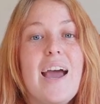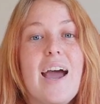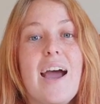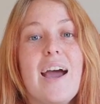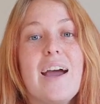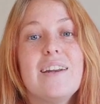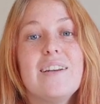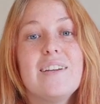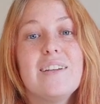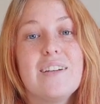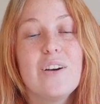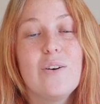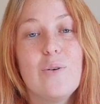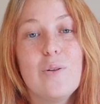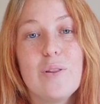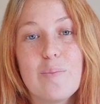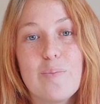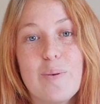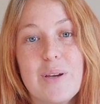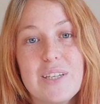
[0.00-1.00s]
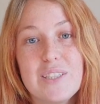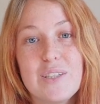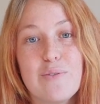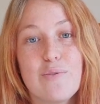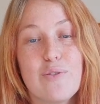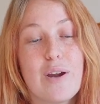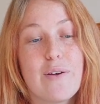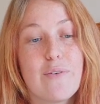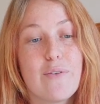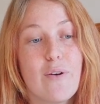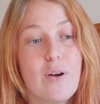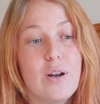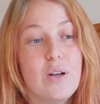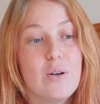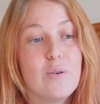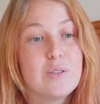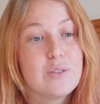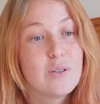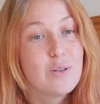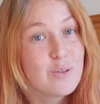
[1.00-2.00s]
and all the best for everyone who
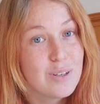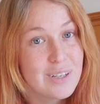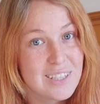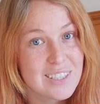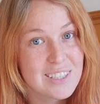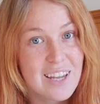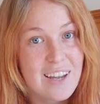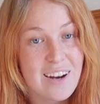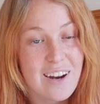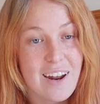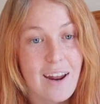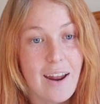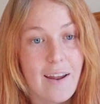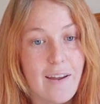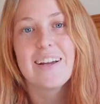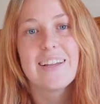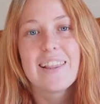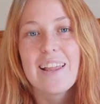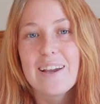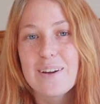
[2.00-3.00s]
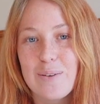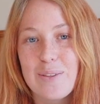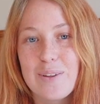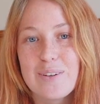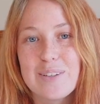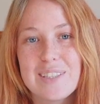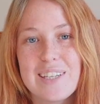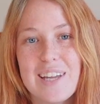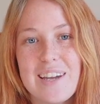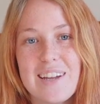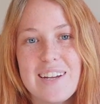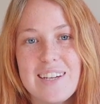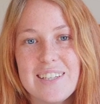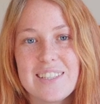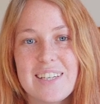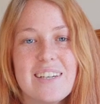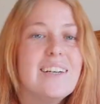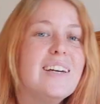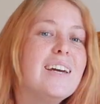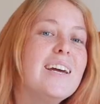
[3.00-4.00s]
is already studying. Good luck with your studies
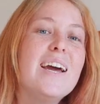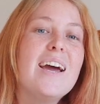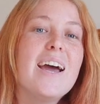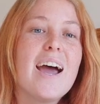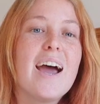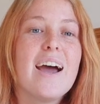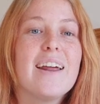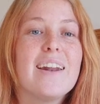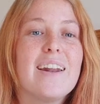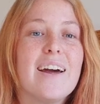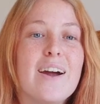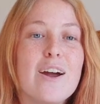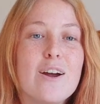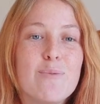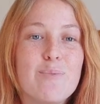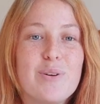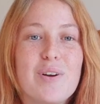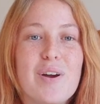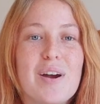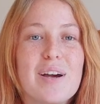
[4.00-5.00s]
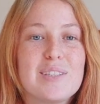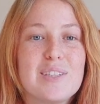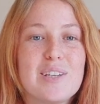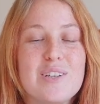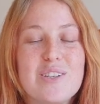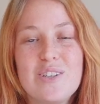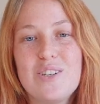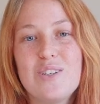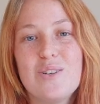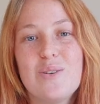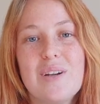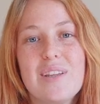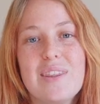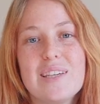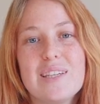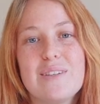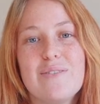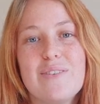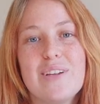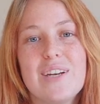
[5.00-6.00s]
and I hope you guys enjoyed
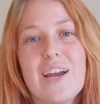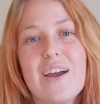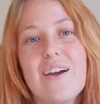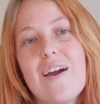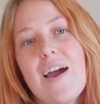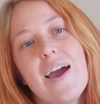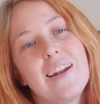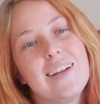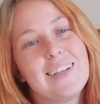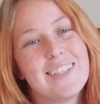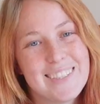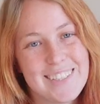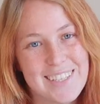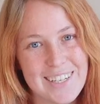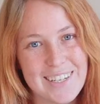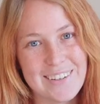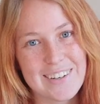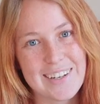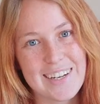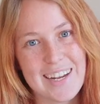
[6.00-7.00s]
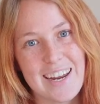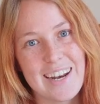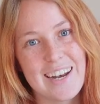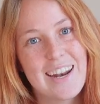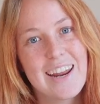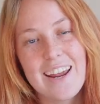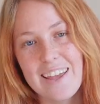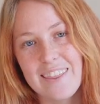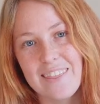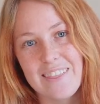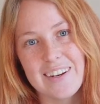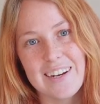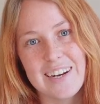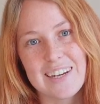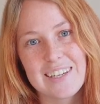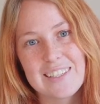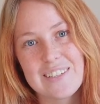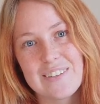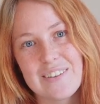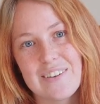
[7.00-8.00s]
this video and I'll see you again in the
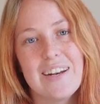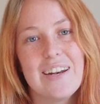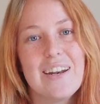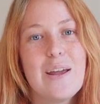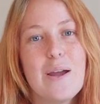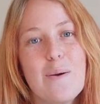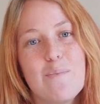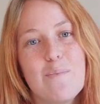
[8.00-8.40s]
next one.